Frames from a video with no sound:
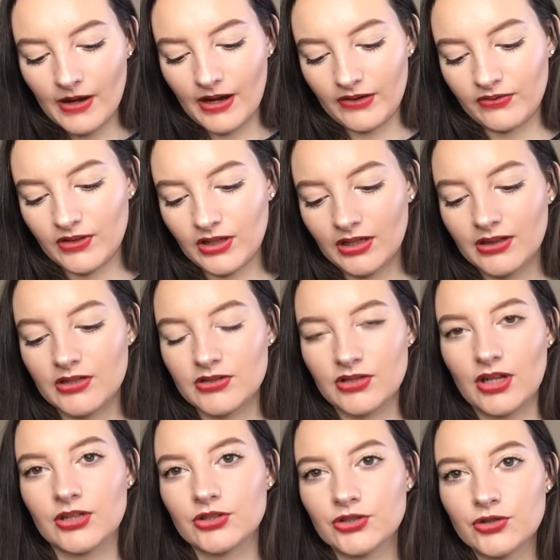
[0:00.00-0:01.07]
I feel like there's
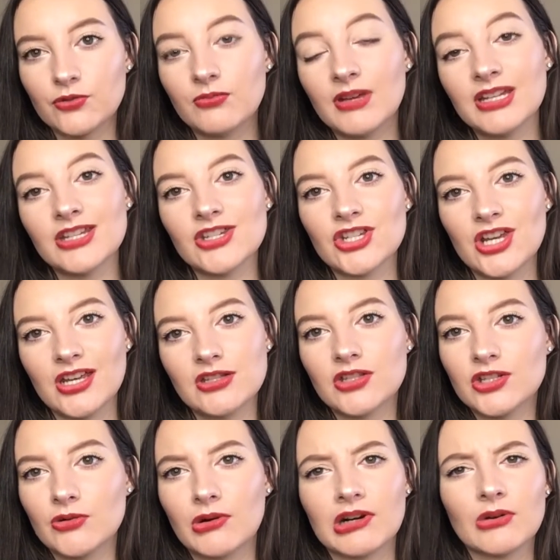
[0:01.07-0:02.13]
not too many
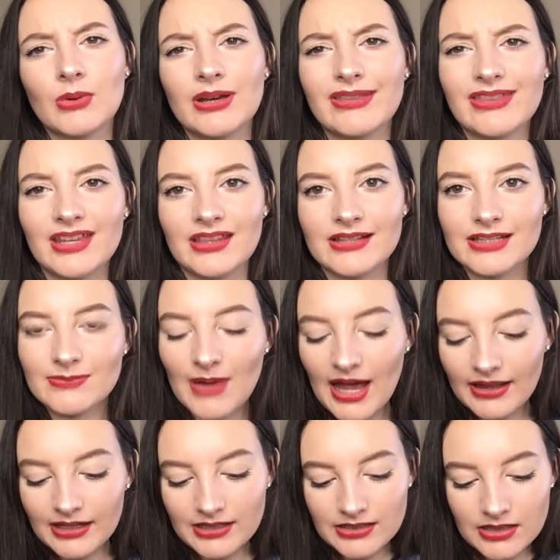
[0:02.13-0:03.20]
shades to work with in this
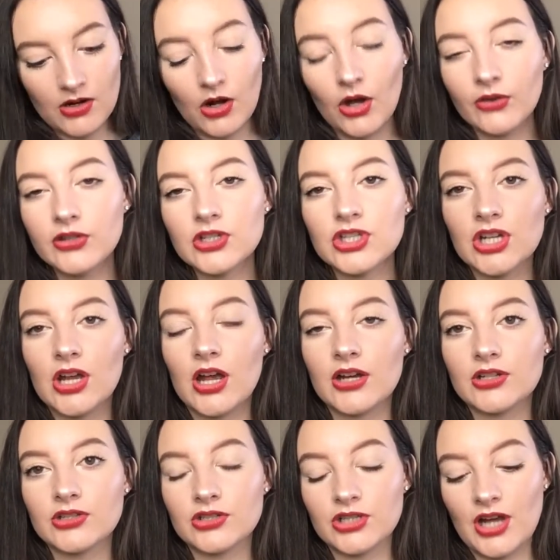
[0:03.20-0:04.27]
palette. All the
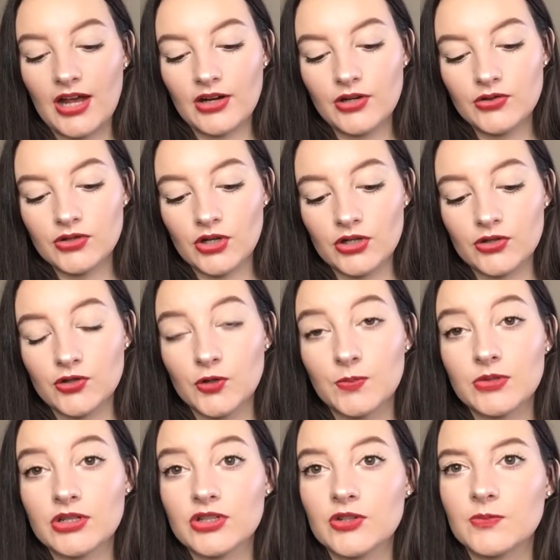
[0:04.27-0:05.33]
shadows are
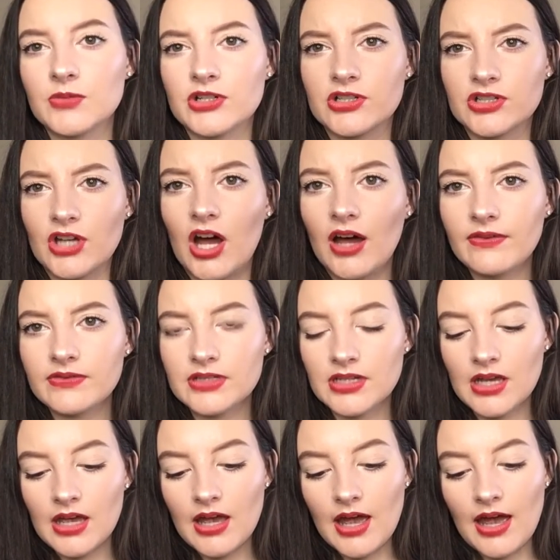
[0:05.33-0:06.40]
super soft,
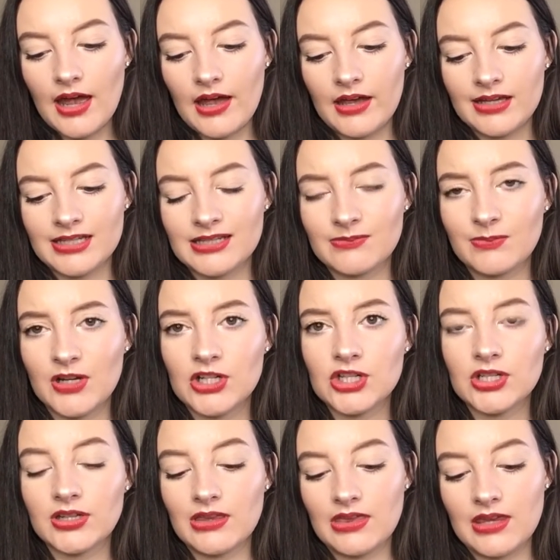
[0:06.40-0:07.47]

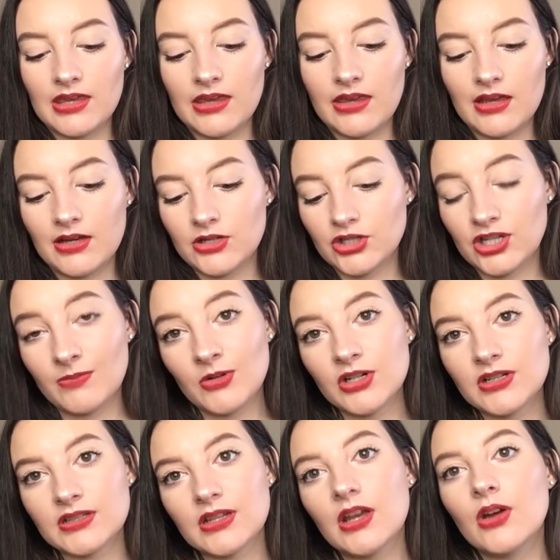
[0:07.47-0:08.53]
especially the
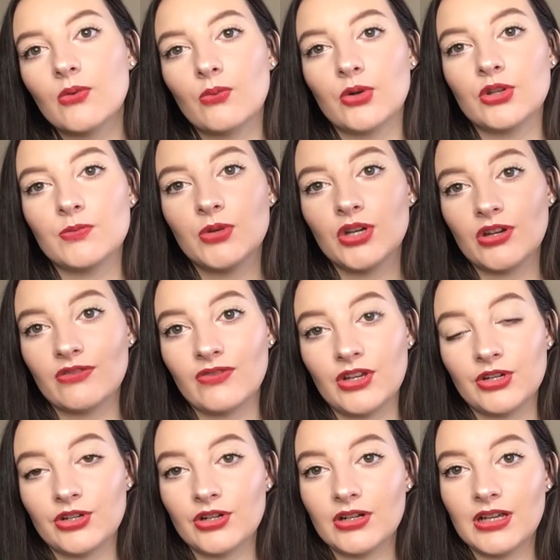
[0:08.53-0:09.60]
shimmers. When you put your
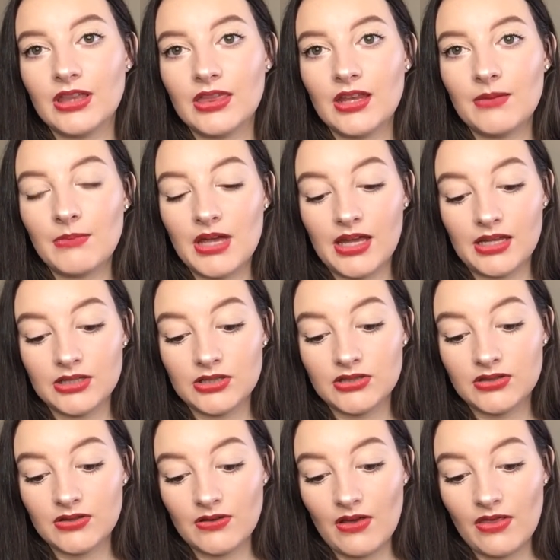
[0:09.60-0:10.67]
finger in them,
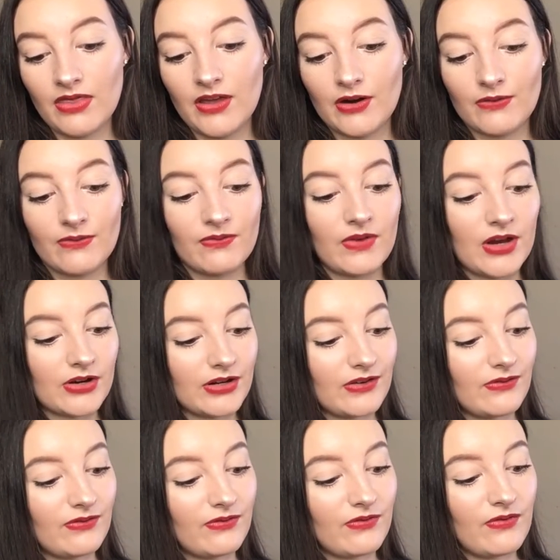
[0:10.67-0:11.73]
they're
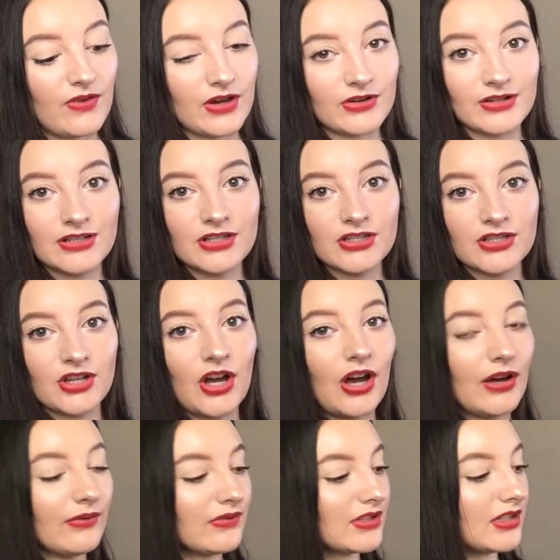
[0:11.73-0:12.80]
very
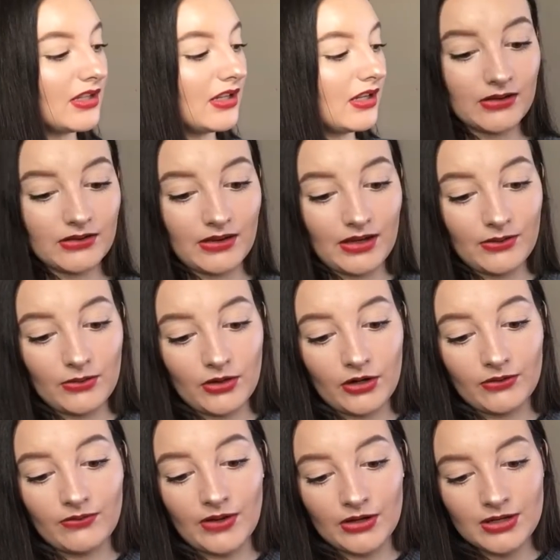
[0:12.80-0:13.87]
soft. They
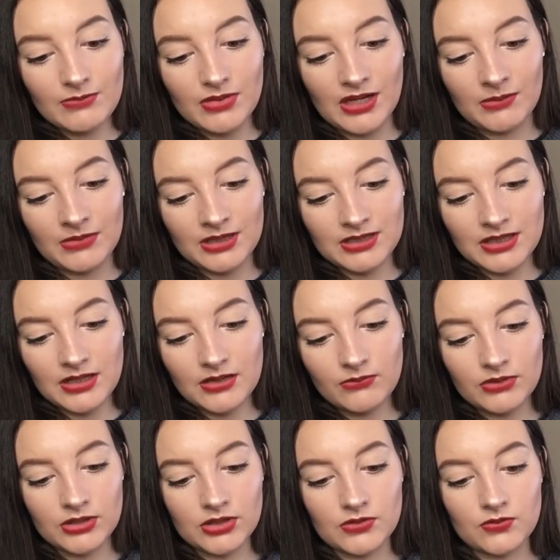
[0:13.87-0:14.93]
are very pigmented,
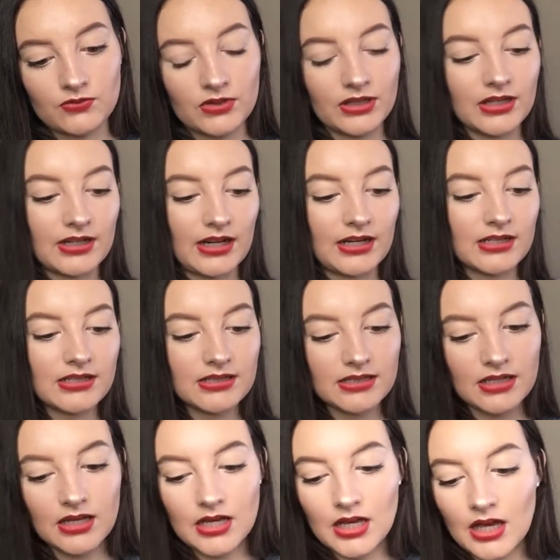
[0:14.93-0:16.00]
which is really nice.